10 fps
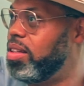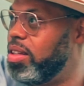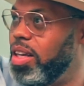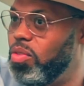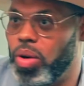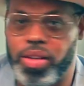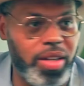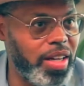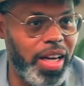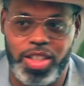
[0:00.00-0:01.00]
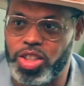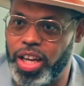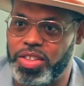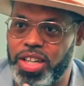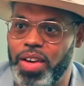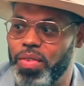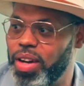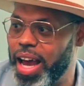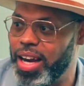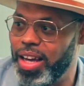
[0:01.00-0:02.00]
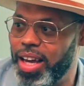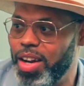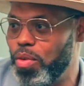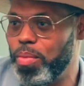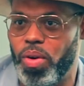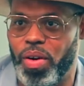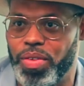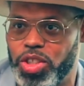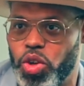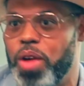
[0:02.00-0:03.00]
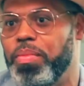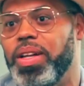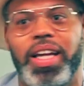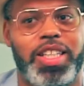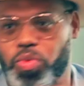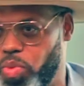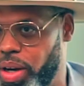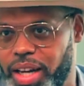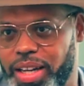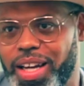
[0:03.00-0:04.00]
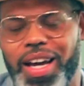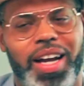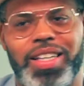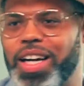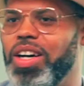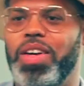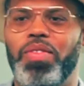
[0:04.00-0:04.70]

If she even had any remote of enjoyment, they just went because I couldn't